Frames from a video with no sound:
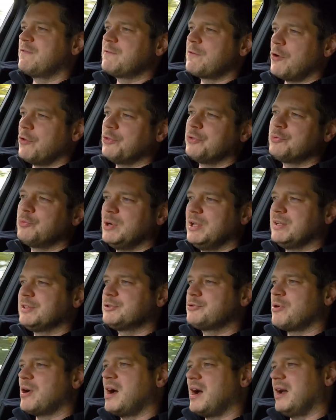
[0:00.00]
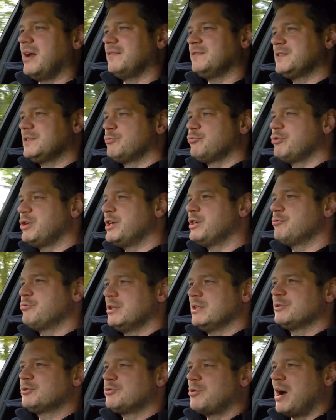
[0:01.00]
front wheel drives, rear
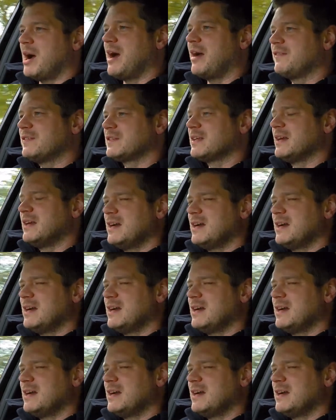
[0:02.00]
wheel drives.